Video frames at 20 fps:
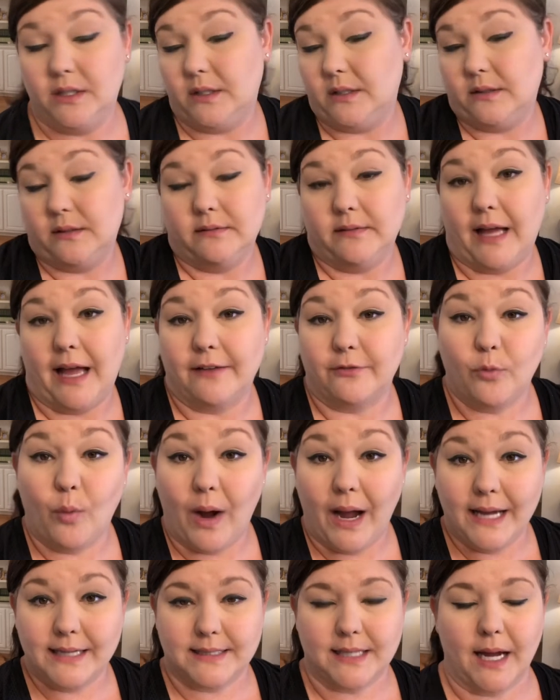have
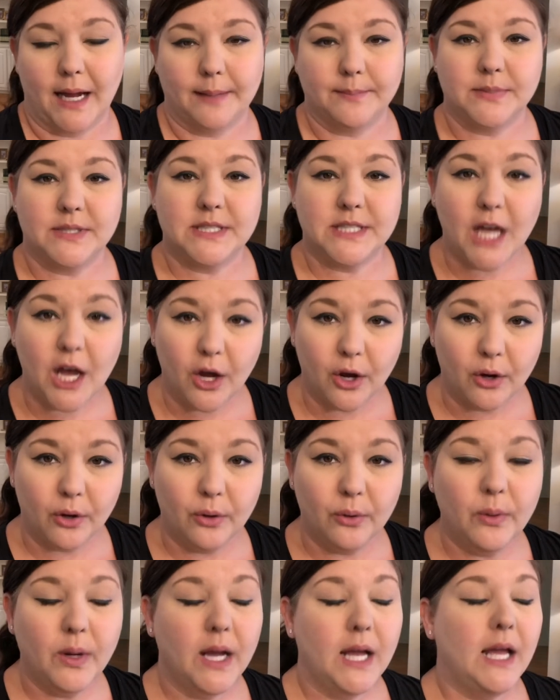quiet time.
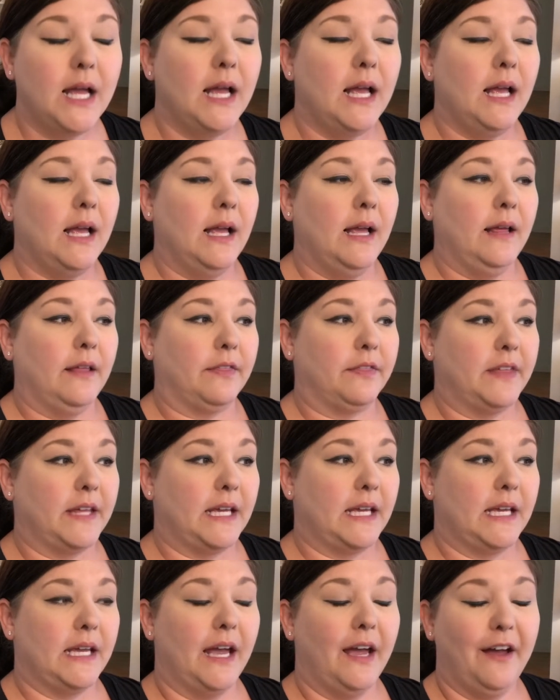So
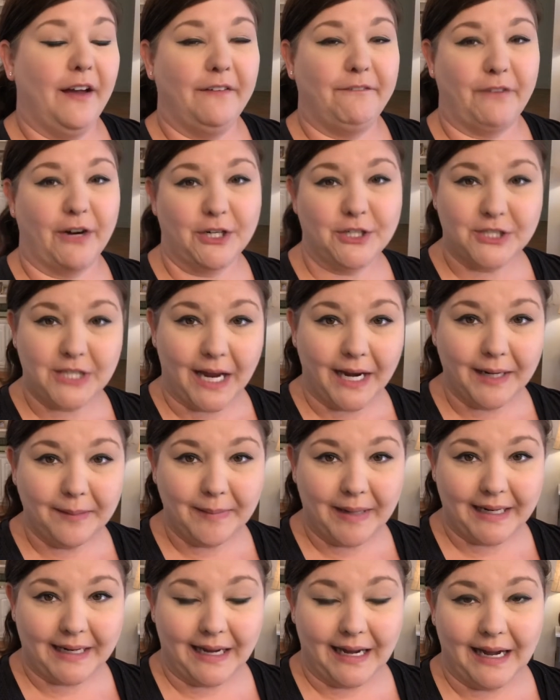the first item
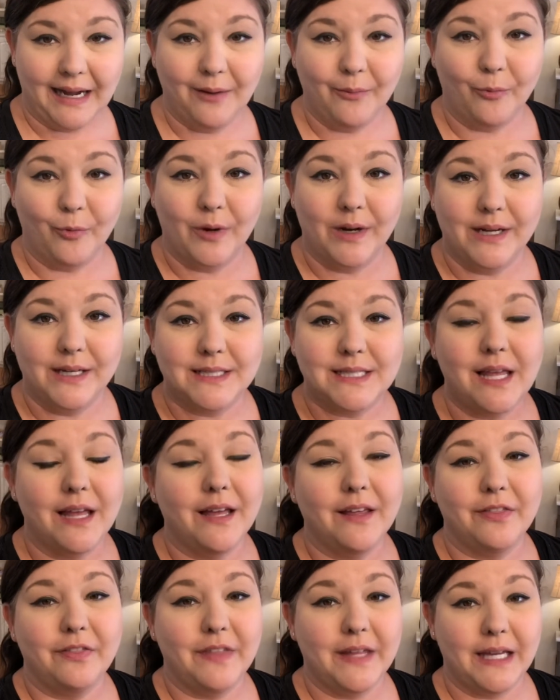I got was
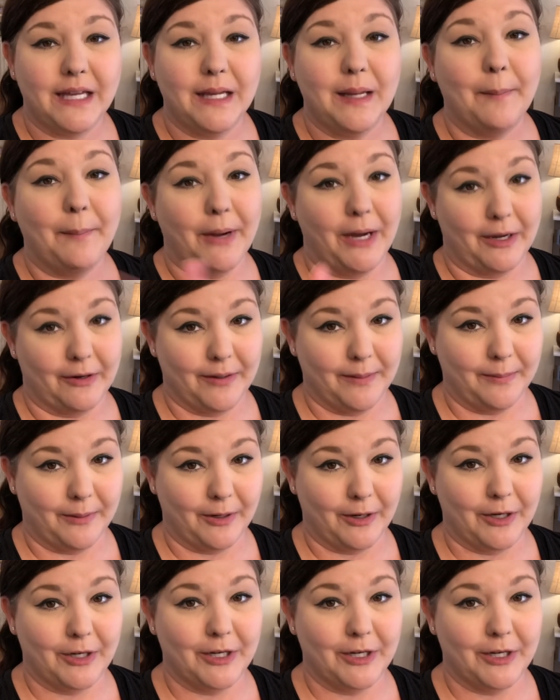the Pottery Barn